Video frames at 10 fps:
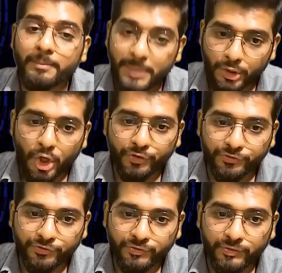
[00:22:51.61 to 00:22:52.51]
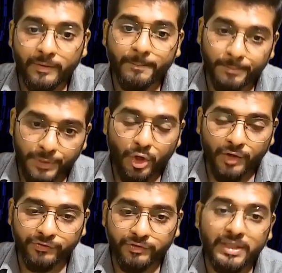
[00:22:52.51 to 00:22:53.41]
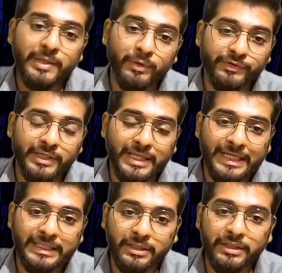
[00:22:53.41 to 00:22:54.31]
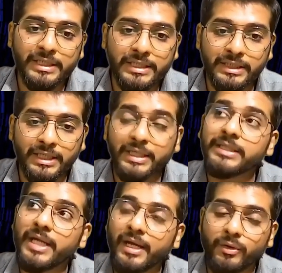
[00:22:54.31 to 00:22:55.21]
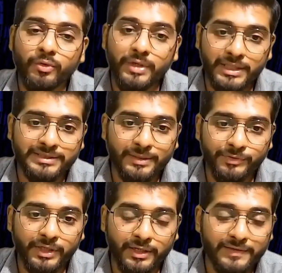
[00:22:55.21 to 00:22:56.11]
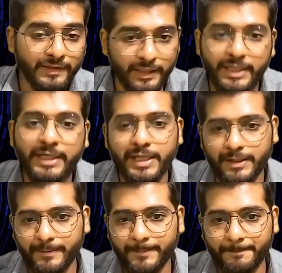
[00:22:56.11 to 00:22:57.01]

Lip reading: Because he was a director in their holding subsidiaries in India.